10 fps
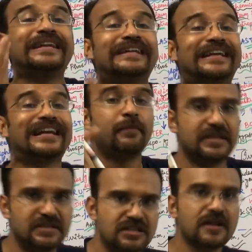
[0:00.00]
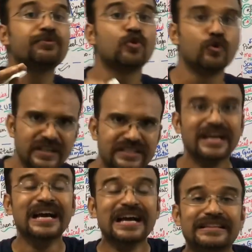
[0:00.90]
database system through which
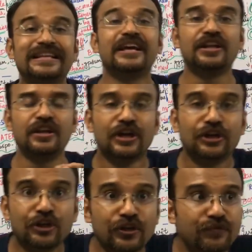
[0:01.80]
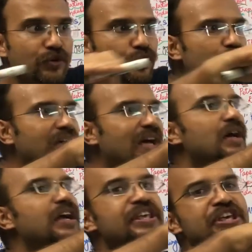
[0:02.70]
they review the
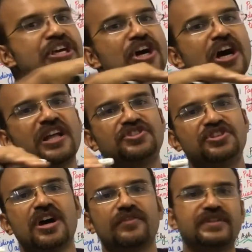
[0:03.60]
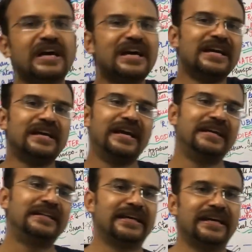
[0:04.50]
ecology of the
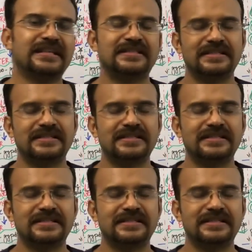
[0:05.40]
entire